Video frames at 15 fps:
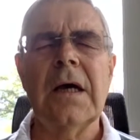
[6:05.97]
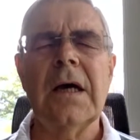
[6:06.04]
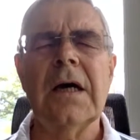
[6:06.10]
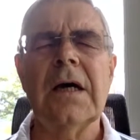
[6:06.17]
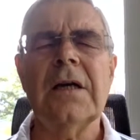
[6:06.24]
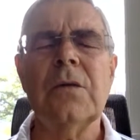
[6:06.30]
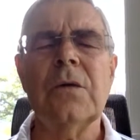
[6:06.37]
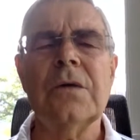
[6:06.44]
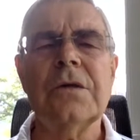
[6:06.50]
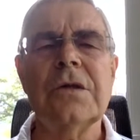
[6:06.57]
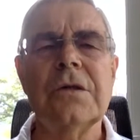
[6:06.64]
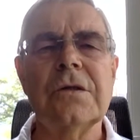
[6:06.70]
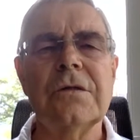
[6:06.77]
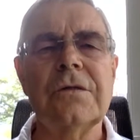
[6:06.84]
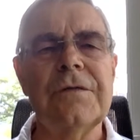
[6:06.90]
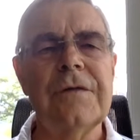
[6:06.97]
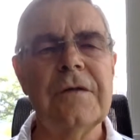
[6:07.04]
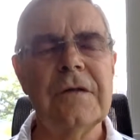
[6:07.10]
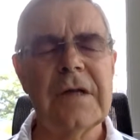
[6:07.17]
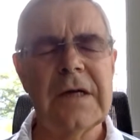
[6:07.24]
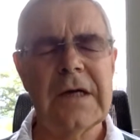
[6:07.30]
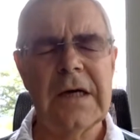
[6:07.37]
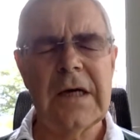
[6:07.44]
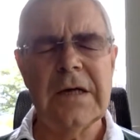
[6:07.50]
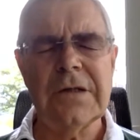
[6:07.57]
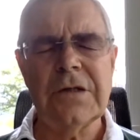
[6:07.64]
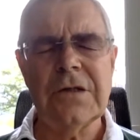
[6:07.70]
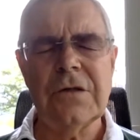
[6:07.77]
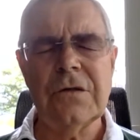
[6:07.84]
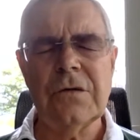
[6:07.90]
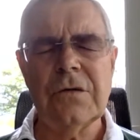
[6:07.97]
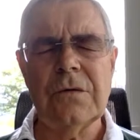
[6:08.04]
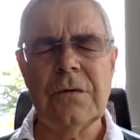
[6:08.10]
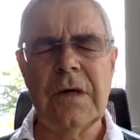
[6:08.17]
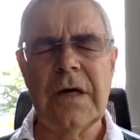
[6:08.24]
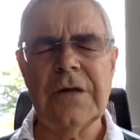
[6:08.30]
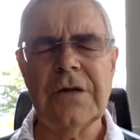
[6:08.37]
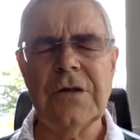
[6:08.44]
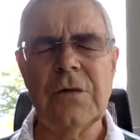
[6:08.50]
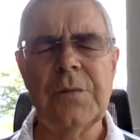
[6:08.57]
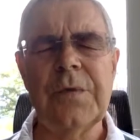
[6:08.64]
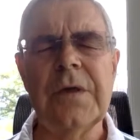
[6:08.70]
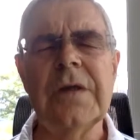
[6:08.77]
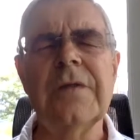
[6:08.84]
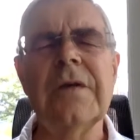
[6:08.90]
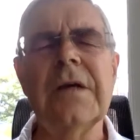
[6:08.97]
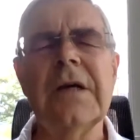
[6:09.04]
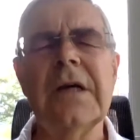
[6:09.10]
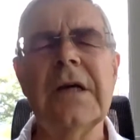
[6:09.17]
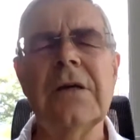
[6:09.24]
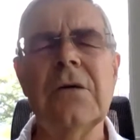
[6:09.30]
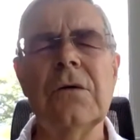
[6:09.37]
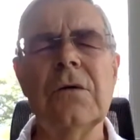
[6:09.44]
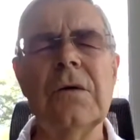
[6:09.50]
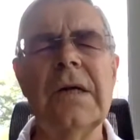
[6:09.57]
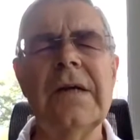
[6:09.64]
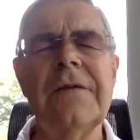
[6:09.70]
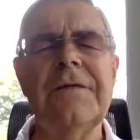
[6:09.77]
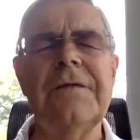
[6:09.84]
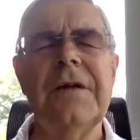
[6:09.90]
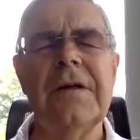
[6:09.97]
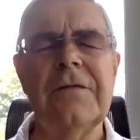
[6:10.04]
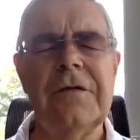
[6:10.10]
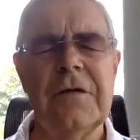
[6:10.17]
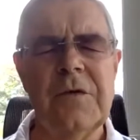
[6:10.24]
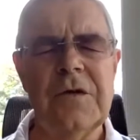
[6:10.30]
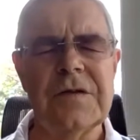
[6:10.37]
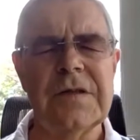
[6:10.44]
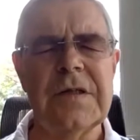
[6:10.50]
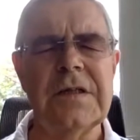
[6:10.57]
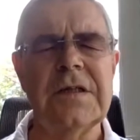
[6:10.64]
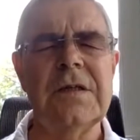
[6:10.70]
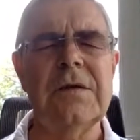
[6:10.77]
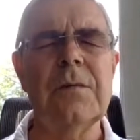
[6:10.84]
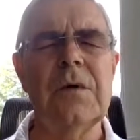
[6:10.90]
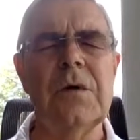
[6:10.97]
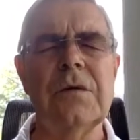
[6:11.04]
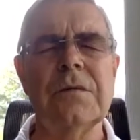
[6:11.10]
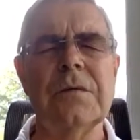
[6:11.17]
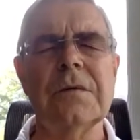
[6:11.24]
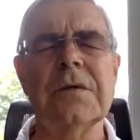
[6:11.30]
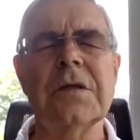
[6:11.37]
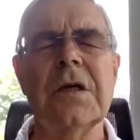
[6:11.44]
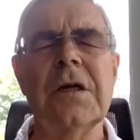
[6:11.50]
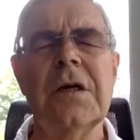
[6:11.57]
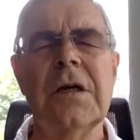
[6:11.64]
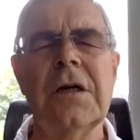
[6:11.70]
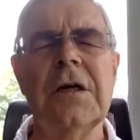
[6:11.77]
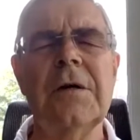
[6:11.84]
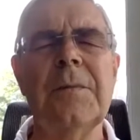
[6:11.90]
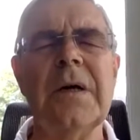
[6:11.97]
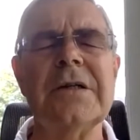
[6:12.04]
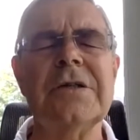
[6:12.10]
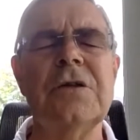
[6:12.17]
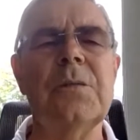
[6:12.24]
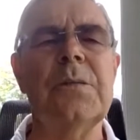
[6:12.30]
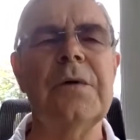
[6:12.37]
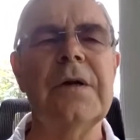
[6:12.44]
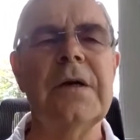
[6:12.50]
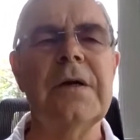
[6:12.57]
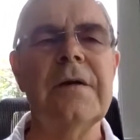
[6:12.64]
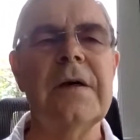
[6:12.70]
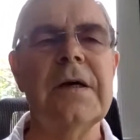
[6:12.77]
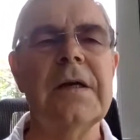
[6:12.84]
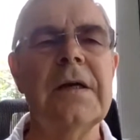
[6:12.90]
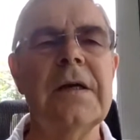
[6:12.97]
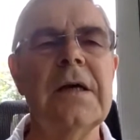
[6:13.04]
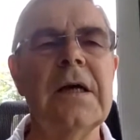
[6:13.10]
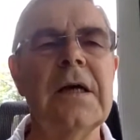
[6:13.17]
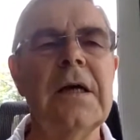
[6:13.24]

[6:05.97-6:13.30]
And I want you to feel that as you're breathing in, you're lifting from your sitting bones up as you breathe in.